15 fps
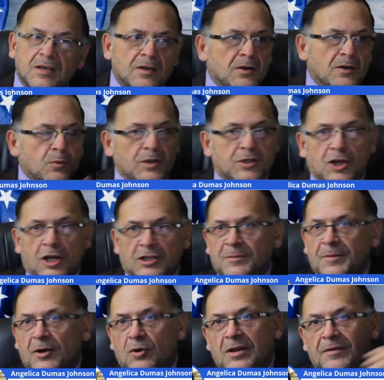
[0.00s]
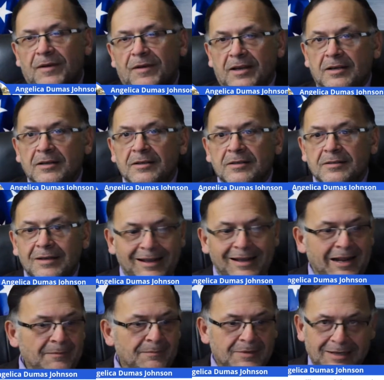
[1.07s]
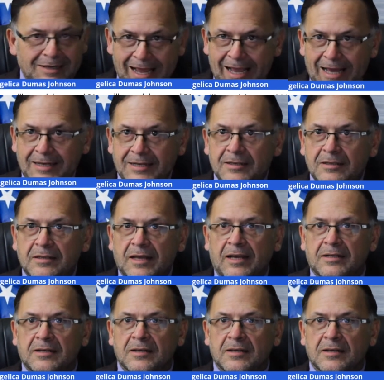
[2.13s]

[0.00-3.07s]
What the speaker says: We talked about Oliveira, and I'm glad that,